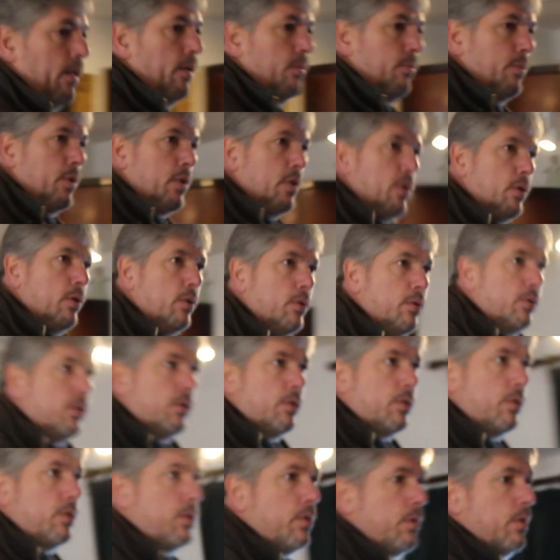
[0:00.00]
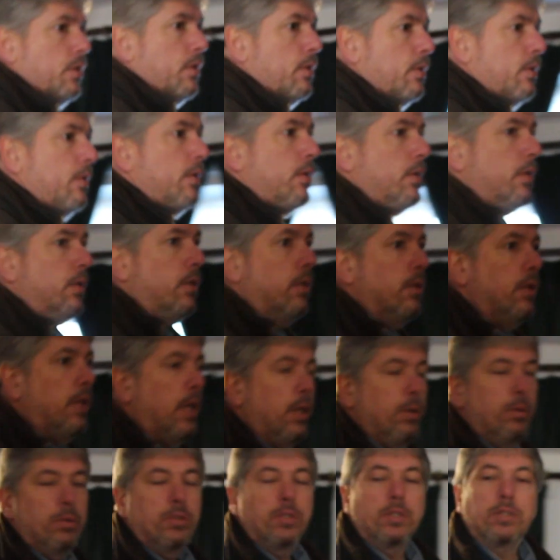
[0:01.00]
Because
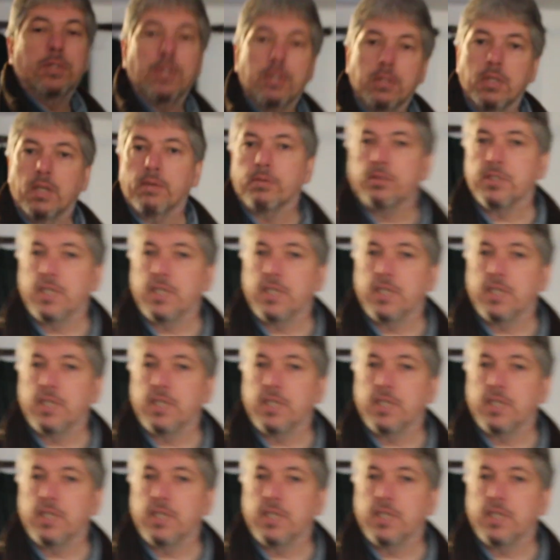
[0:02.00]
houses didn't have